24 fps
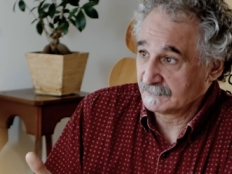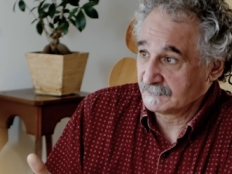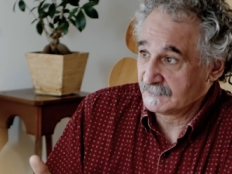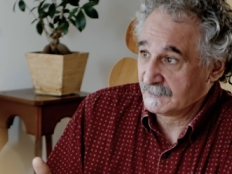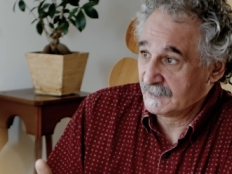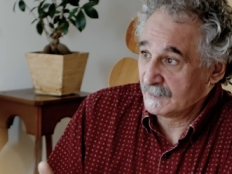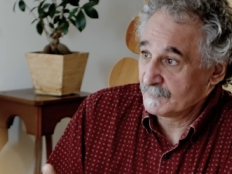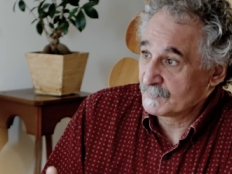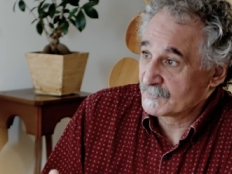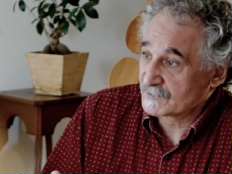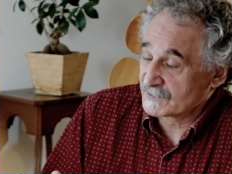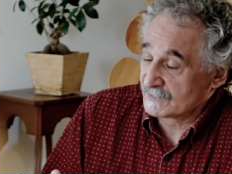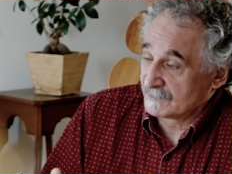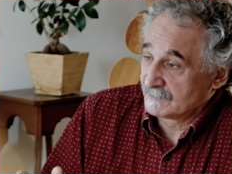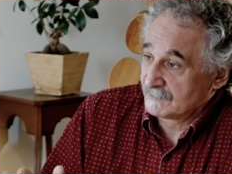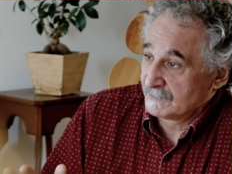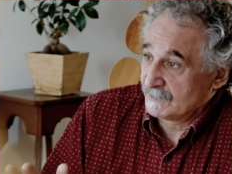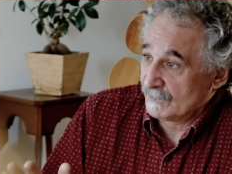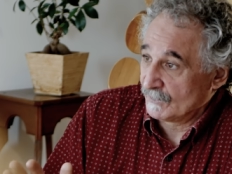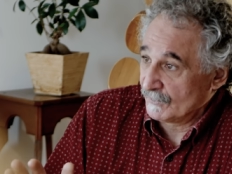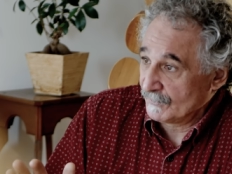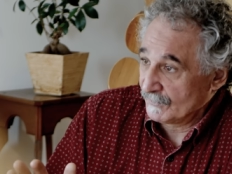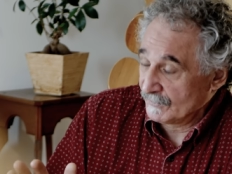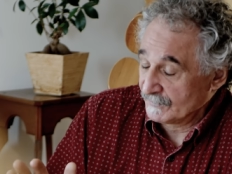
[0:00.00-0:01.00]
Gibson
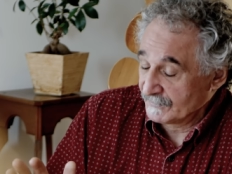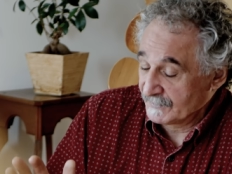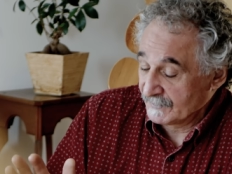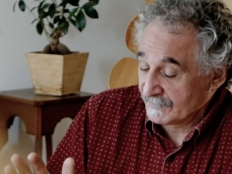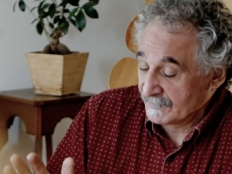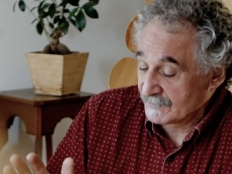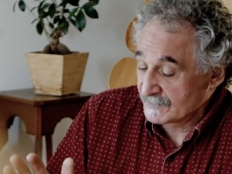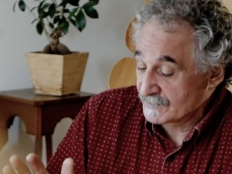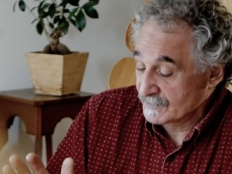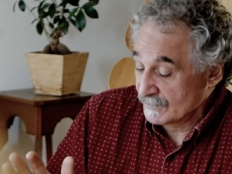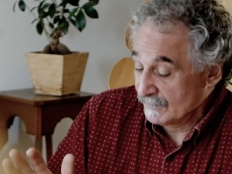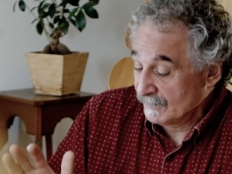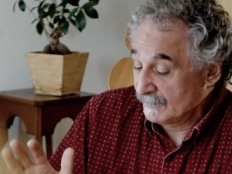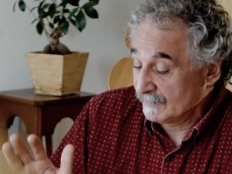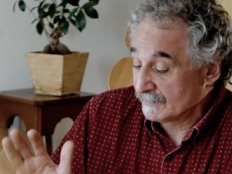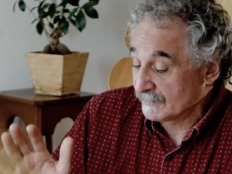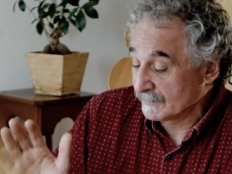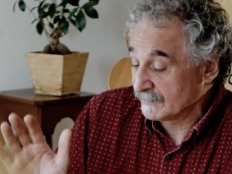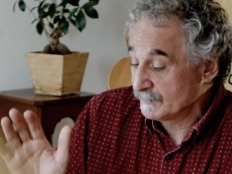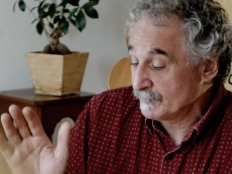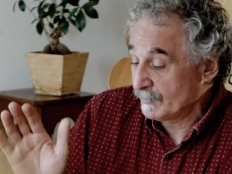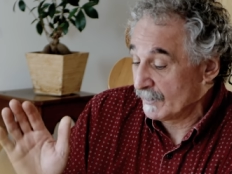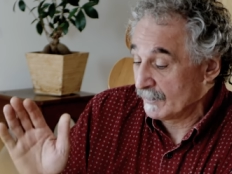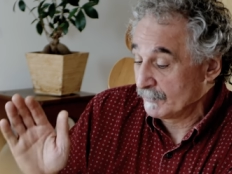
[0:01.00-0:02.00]
got onto this
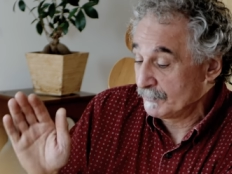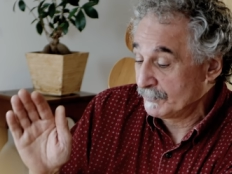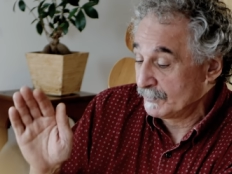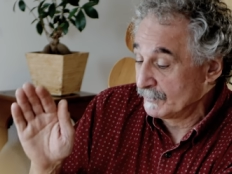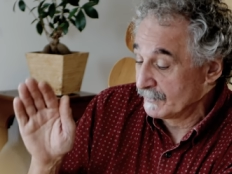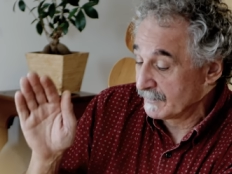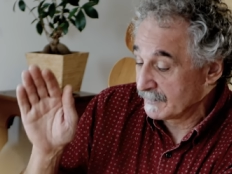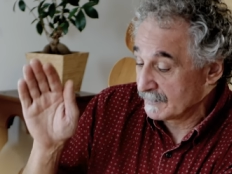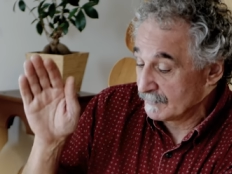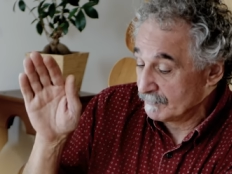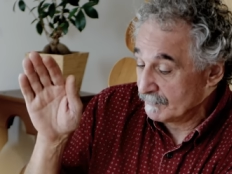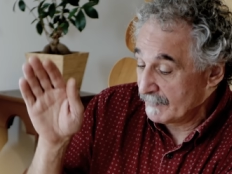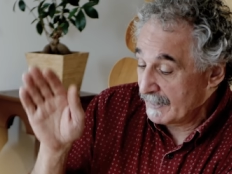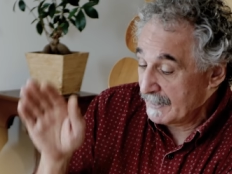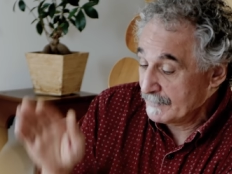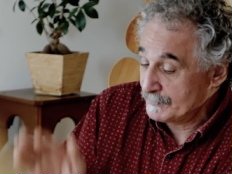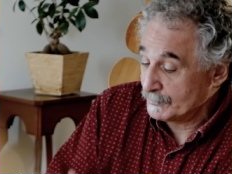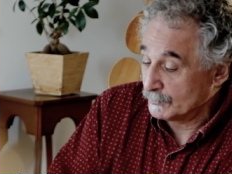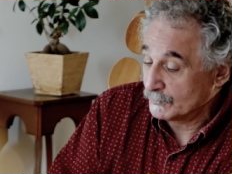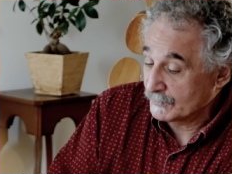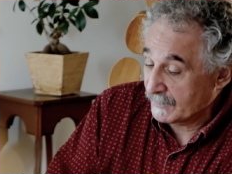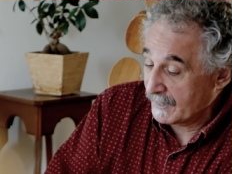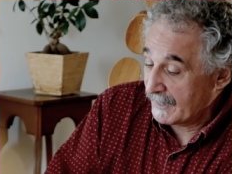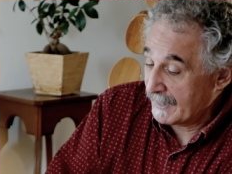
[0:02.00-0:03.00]
early by putting a
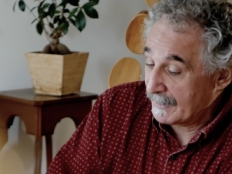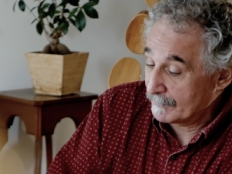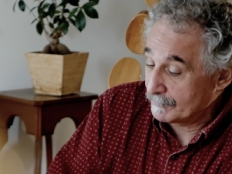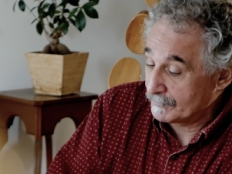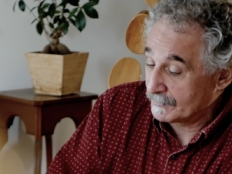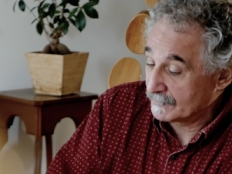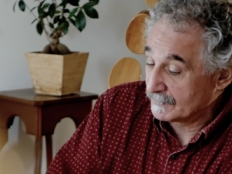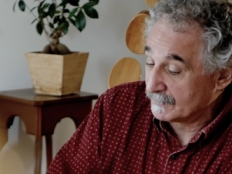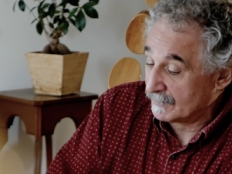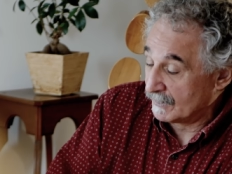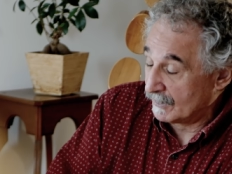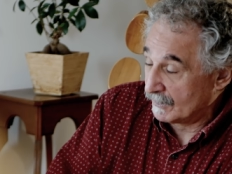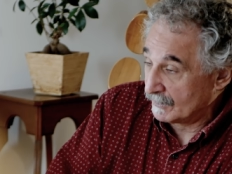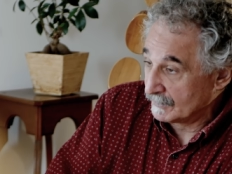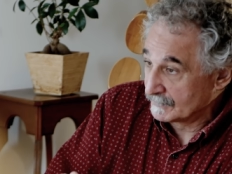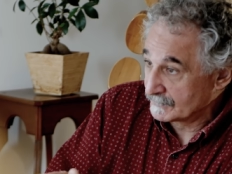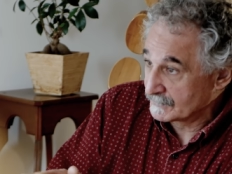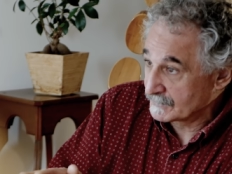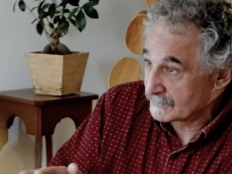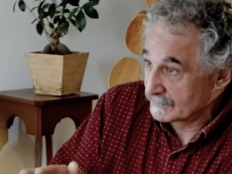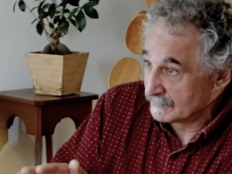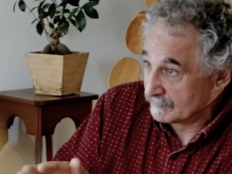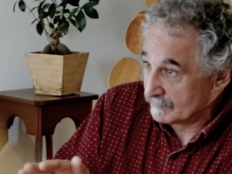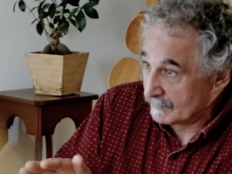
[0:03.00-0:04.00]
maple cap
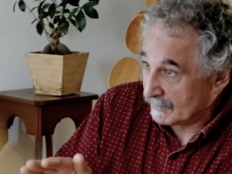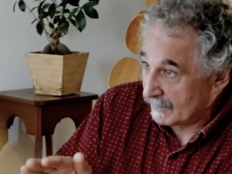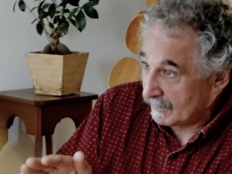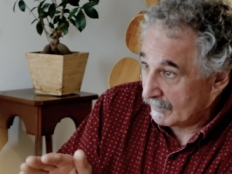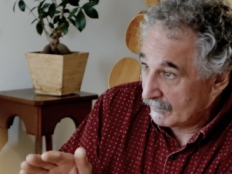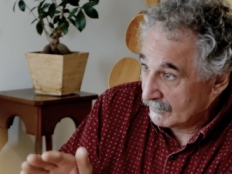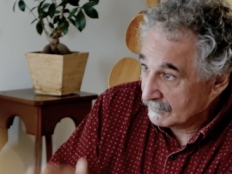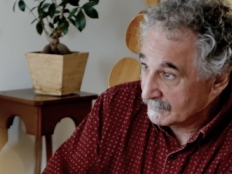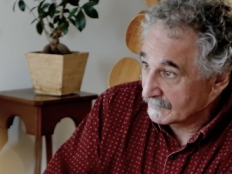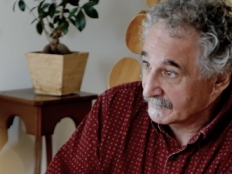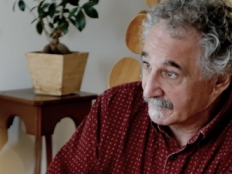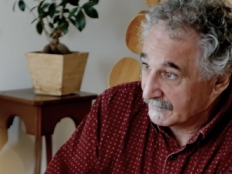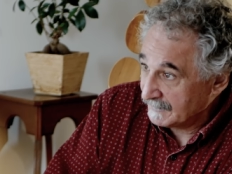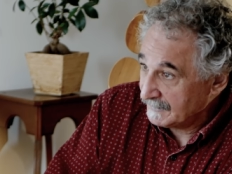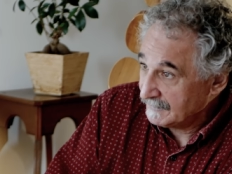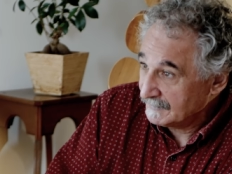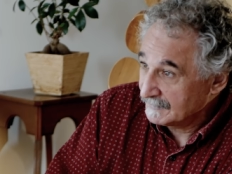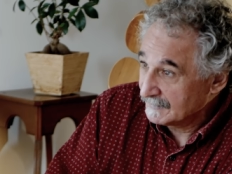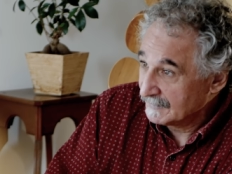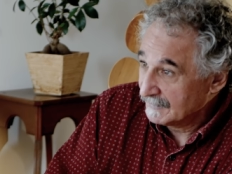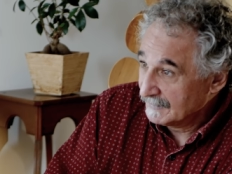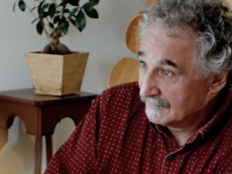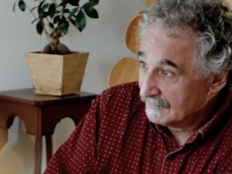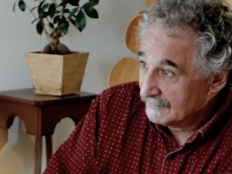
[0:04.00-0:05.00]
onto mahogany
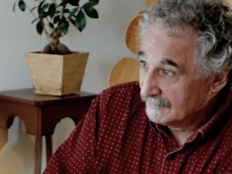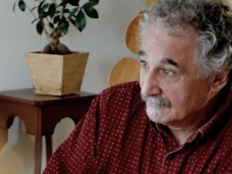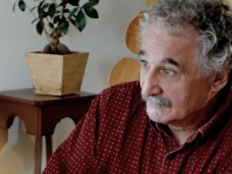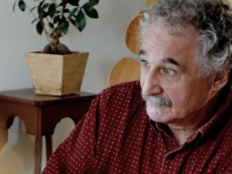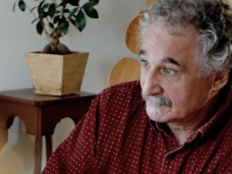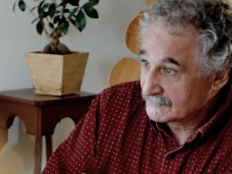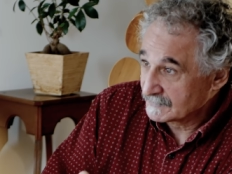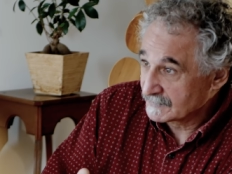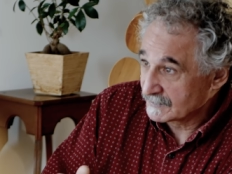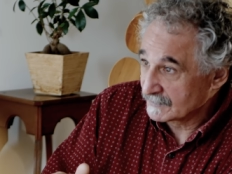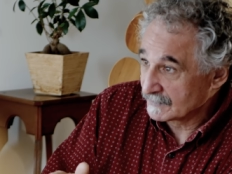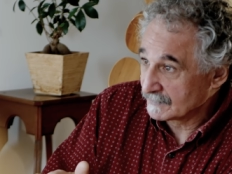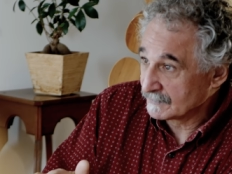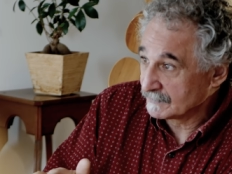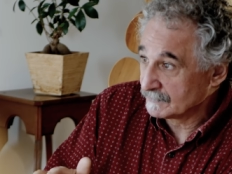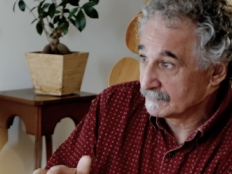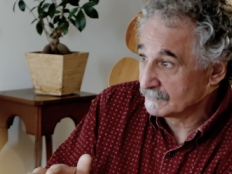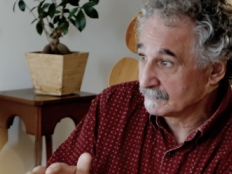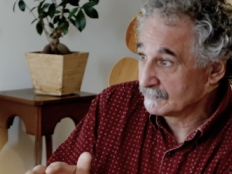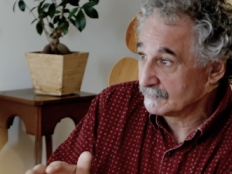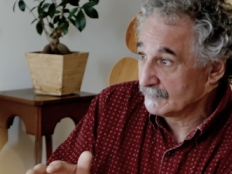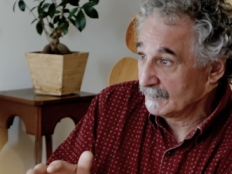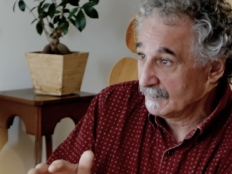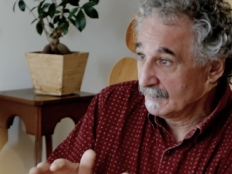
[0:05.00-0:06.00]

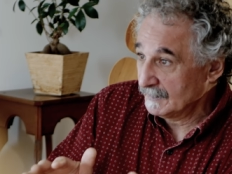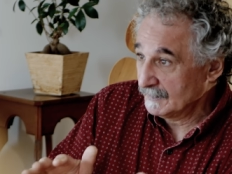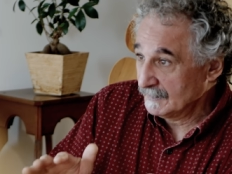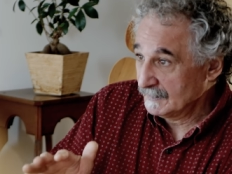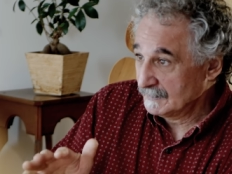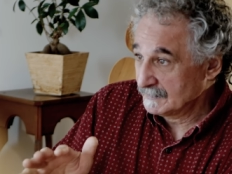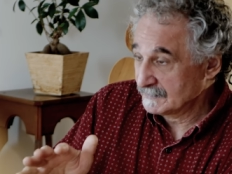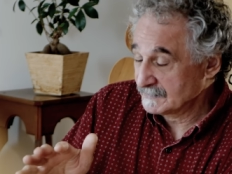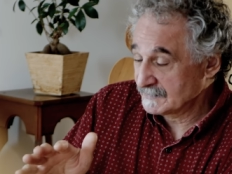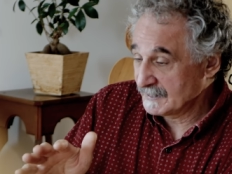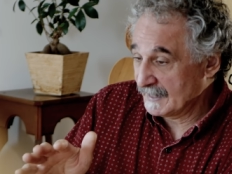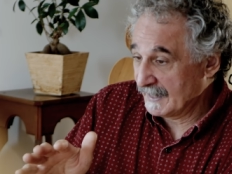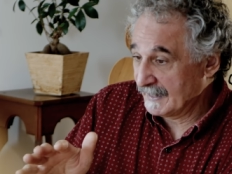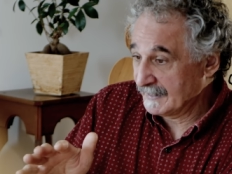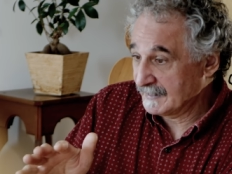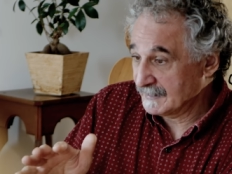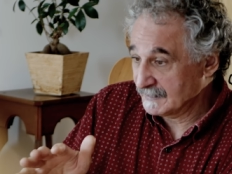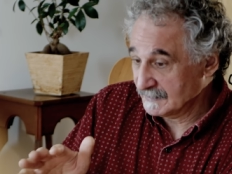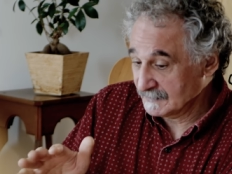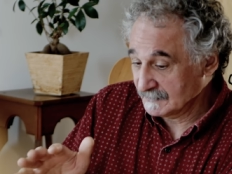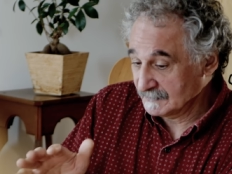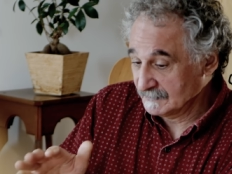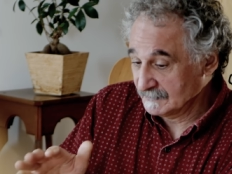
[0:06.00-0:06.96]
to take